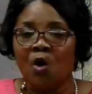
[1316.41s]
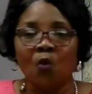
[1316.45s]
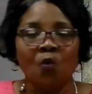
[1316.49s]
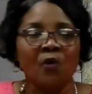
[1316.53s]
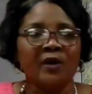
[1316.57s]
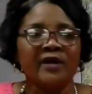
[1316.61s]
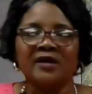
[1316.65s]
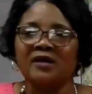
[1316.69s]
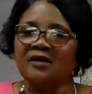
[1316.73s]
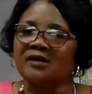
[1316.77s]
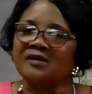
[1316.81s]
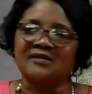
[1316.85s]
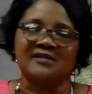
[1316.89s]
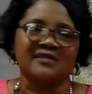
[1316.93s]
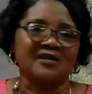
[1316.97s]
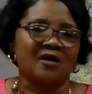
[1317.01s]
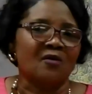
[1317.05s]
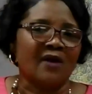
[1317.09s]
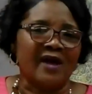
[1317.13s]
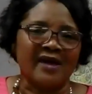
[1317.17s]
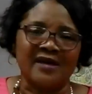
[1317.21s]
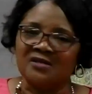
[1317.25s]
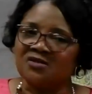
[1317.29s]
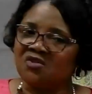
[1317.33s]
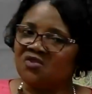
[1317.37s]
We can get
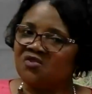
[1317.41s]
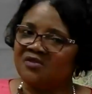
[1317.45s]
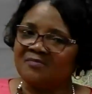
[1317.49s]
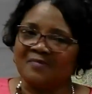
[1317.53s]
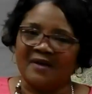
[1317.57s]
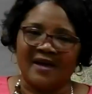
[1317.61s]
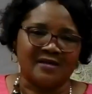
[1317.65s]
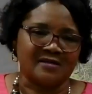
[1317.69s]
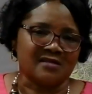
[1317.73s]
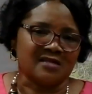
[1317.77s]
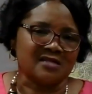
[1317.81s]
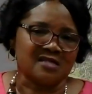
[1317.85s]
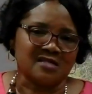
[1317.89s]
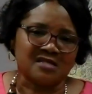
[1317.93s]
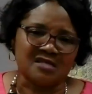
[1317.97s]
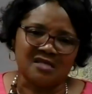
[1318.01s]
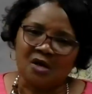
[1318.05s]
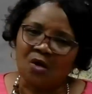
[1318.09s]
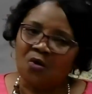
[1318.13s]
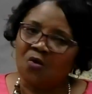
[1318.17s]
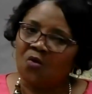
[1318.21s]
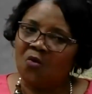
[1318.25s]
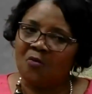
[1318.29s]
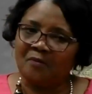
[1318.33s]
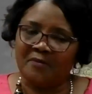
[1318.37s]
so anxious about
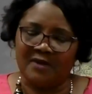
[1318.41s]
so